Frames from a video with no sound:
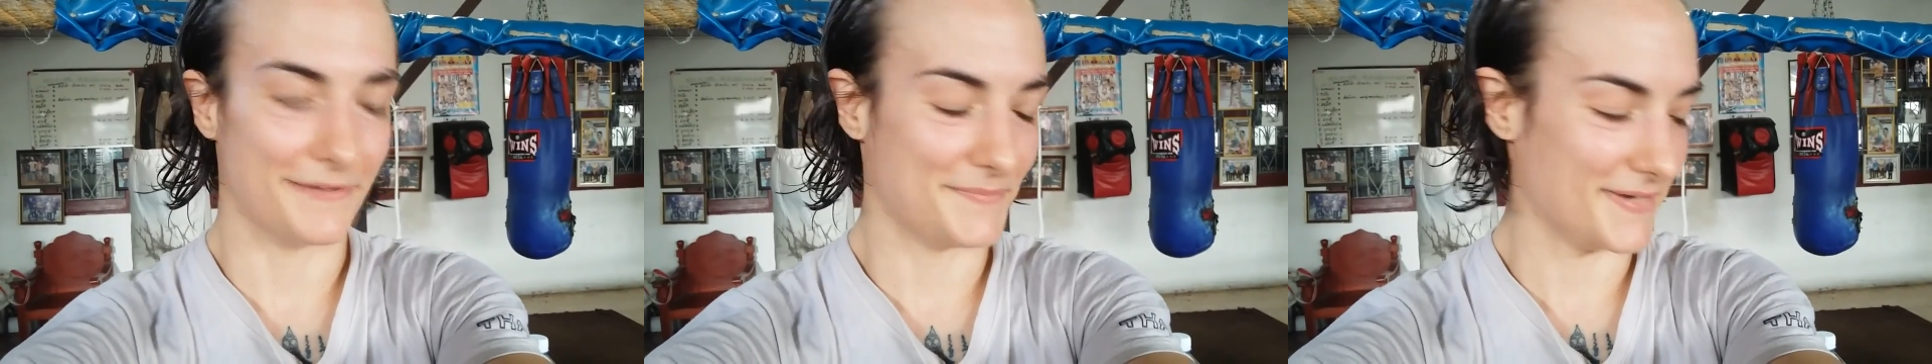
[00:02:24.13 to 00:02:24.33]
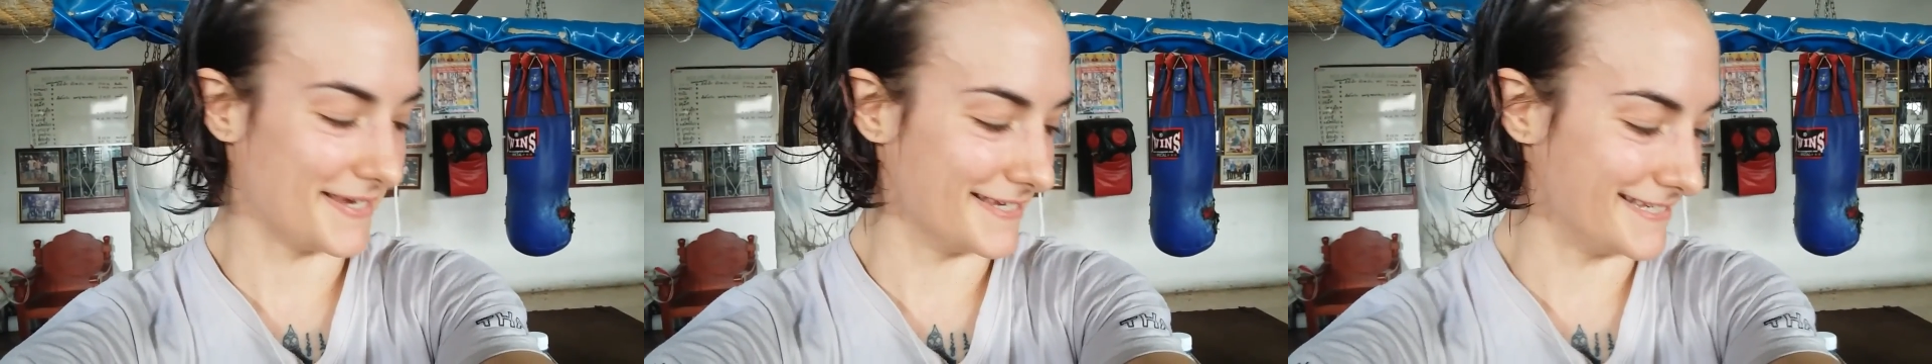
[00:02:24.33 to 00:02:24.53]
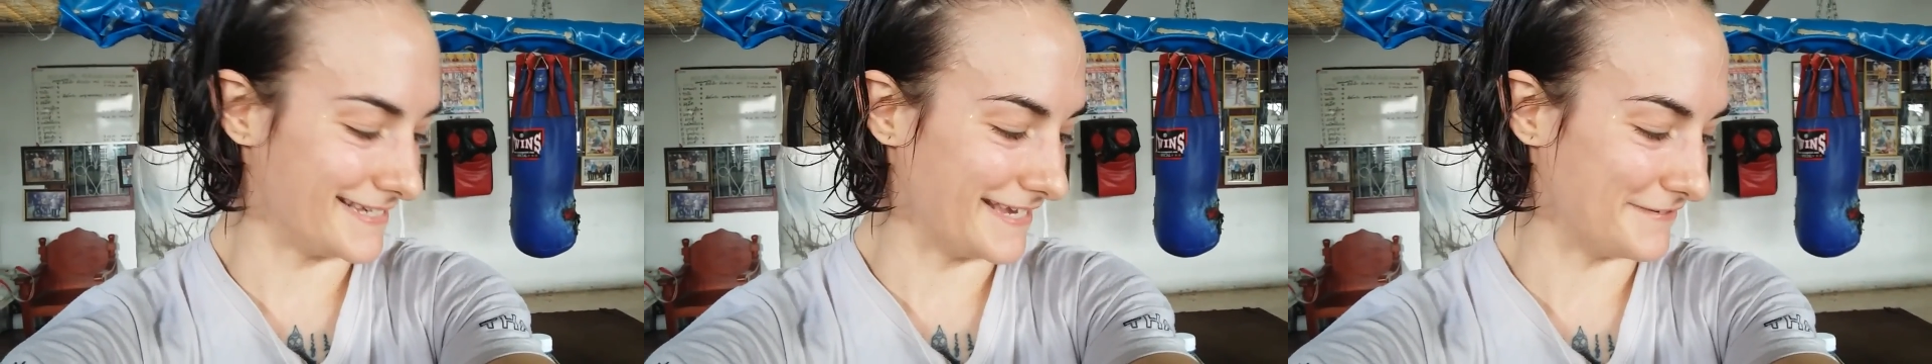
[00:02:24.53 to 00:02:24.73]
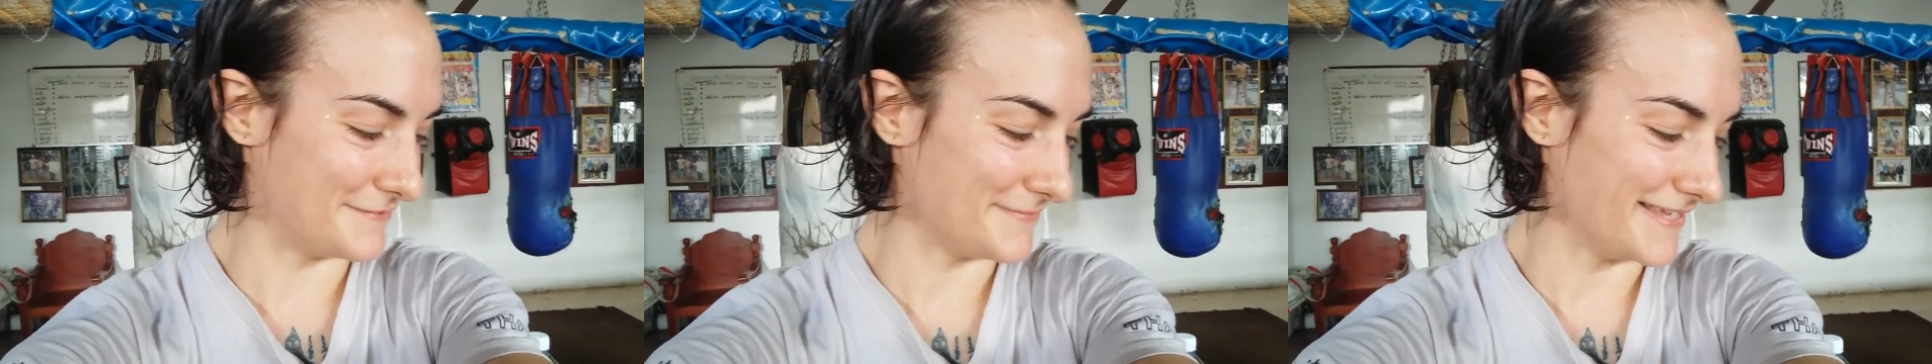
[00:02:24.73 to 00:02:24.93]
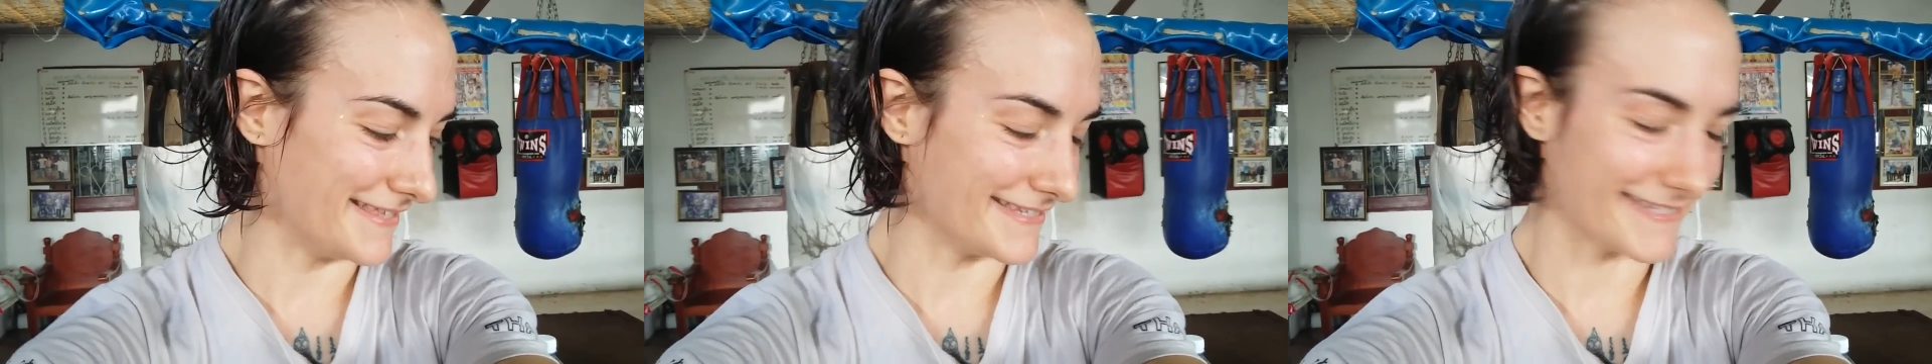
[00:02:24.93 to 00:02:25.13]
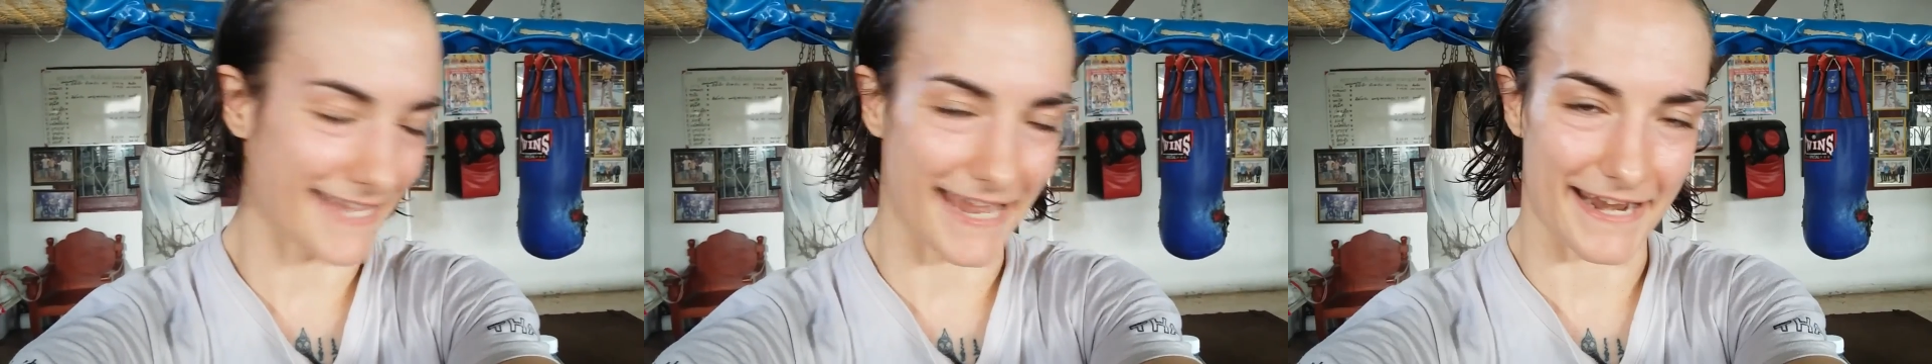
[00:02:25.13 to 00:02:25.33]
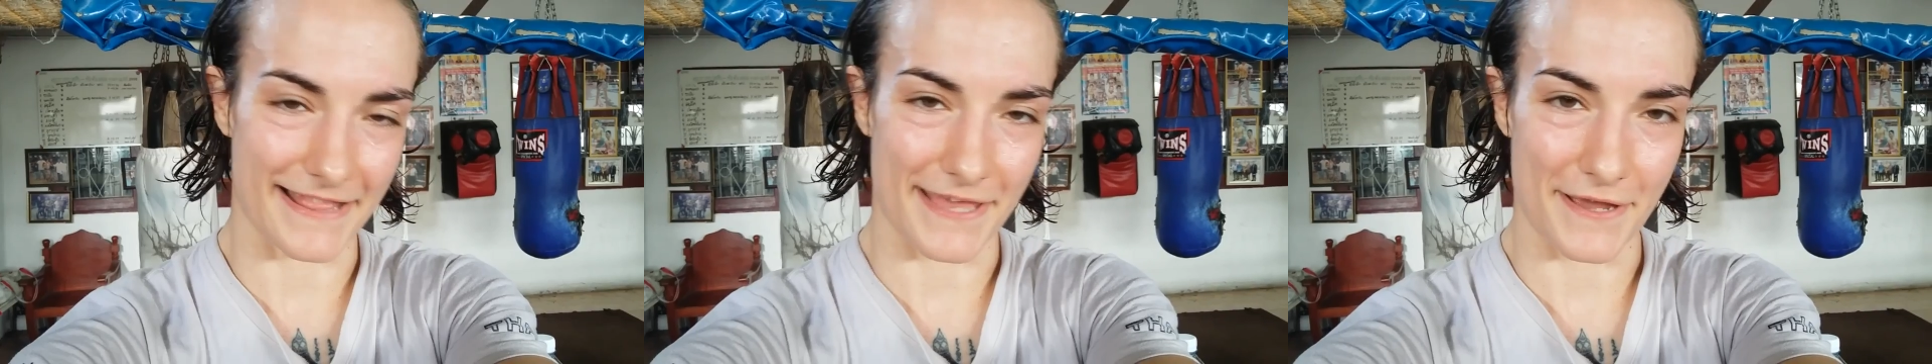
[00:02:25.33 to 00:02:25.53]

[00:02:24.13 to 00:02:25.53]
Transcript: because it gives me this kind of